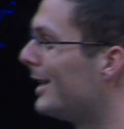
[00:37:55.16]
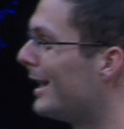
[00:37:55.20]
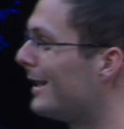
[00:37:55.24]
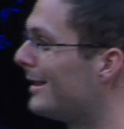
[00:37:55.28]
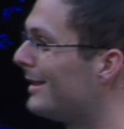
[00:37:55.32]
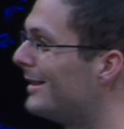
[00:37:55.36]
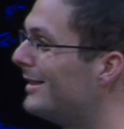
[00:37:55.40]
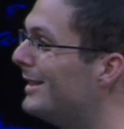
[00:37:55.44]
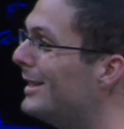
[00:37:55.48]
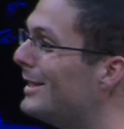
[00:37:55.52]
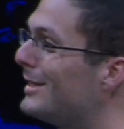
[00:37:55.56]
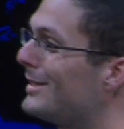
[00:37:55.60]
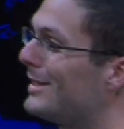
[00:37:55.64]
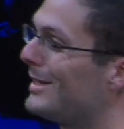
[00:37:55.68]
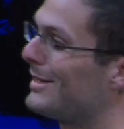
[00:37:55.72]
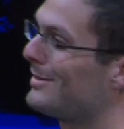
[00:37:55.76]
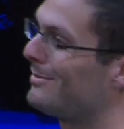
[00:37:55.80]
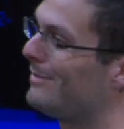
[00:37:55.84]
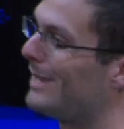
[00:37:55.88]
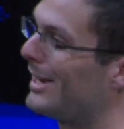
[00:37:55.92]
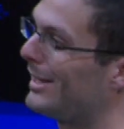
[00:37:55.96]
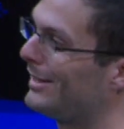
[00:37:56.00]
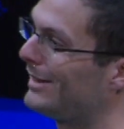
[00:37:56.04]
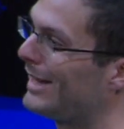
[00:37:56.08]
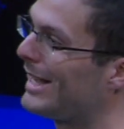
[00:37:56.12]
that this is
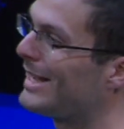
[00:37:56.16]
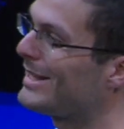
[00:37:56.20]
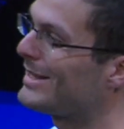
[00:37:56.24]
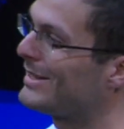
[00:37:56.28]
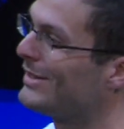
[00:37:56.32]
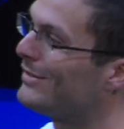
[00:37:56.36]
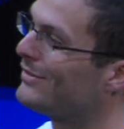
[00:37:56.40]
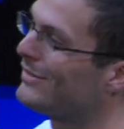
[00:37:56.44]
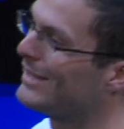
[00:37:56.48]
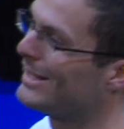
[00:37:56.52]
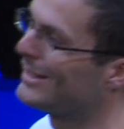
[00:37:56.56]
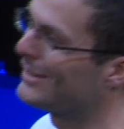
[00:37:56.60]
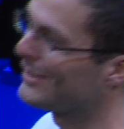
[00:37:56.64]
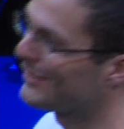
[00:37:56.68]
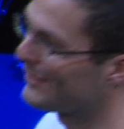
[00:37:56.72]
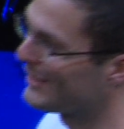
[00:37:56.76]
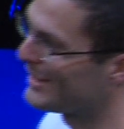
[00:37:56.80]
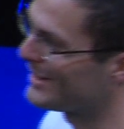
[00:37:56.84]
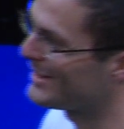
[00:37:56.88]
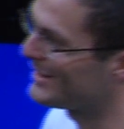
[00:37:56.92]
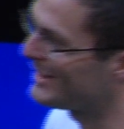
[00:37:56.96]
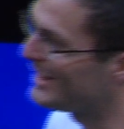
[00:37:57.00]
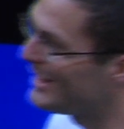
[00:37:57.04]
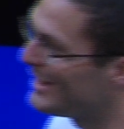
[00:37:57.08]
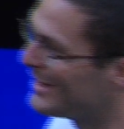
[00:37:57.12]
my last event of
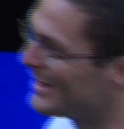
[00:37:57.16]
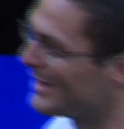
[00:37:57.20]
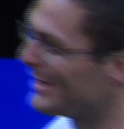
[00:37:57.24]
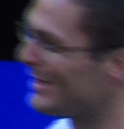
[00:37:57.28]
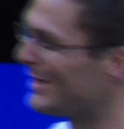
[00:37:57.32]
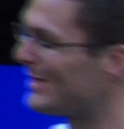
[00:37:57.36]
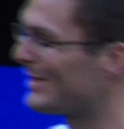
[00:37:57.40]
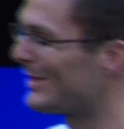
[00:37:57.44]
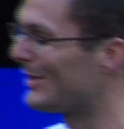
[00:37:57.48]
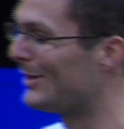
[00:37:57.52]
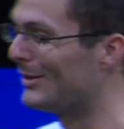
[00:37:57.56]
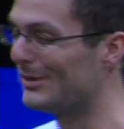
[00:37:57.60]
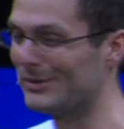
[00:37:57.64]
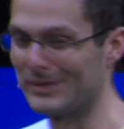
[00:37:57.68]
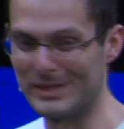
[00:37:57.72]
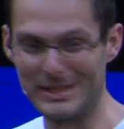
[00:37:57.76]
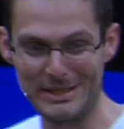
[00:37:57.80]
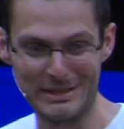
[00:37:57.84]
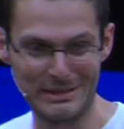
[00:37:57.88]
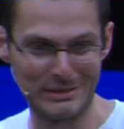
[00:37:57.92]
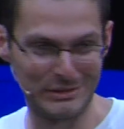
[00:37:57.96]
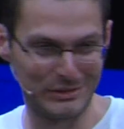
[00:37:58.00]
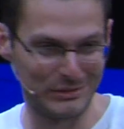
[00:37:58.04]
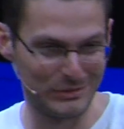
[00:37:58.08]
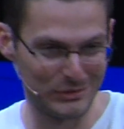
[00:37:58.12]
the season. So
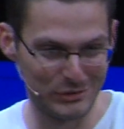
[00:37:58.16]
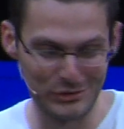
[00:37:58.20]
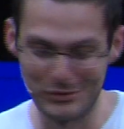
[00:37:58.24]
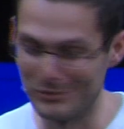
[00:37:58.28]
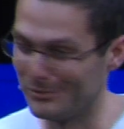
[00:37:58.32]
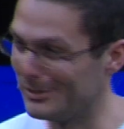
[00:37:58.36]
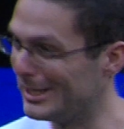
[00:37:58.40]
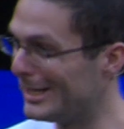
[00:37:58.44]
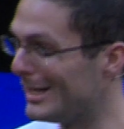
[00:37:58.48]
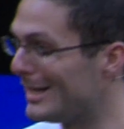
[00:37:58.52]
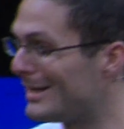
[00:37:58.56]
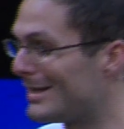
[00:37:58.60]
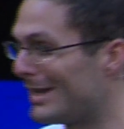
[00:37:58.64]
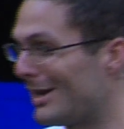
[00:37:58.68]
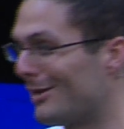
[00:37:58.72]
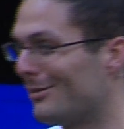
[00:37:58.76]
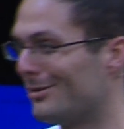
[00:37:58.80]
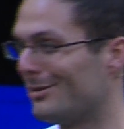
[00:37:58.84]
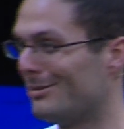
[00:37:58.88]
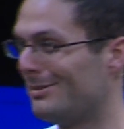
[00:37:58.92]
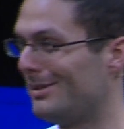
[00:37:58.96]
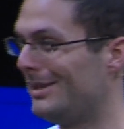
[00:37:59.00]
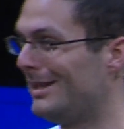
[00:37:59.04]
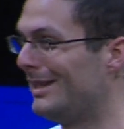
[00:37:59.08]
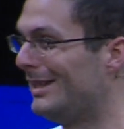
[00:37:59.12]
in 2 minutes, I
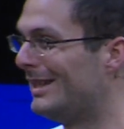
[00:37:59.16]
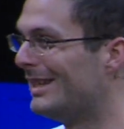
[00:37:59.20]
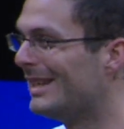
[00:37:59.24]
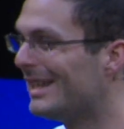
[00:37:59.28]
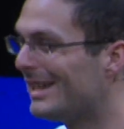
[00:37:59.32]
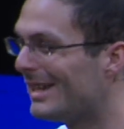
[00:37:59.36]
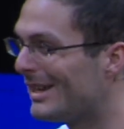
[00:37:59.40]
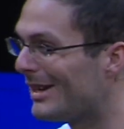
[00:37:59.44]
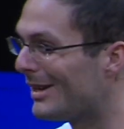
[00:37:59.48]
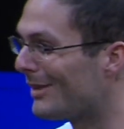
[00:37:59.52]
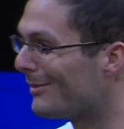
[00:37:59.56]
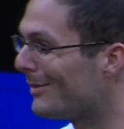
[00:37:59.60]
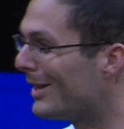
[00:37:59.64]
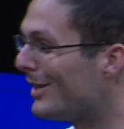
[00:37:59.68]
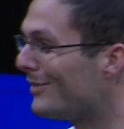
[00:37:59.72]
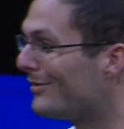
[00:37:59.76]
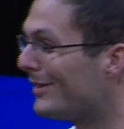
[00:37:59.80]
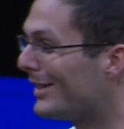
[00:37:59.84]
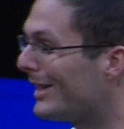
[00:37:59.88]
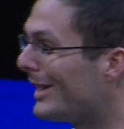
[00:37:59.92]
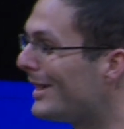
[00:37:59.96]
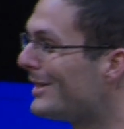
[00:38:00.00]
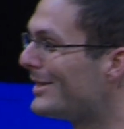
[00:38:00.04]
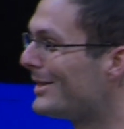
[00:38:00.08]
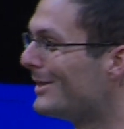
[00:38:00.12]
will be on my
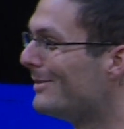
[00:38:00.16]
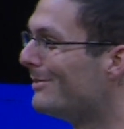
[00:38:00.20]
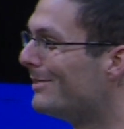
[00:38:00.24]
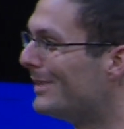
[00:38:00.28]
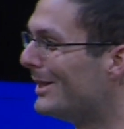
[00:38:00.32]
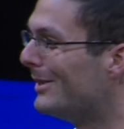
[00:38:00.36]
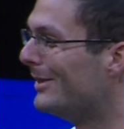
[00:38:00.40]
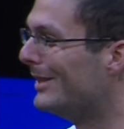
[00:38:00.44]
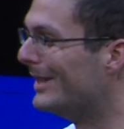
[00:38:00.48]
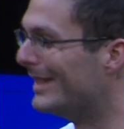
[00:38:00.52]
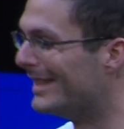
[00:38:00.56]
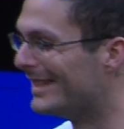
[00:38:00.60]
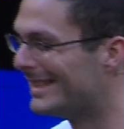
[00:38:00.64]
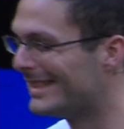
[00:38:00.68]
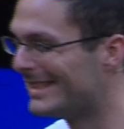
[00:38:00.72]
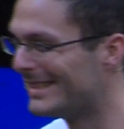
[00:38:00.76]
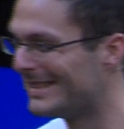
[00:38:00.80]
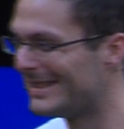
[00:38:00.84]
vacation period.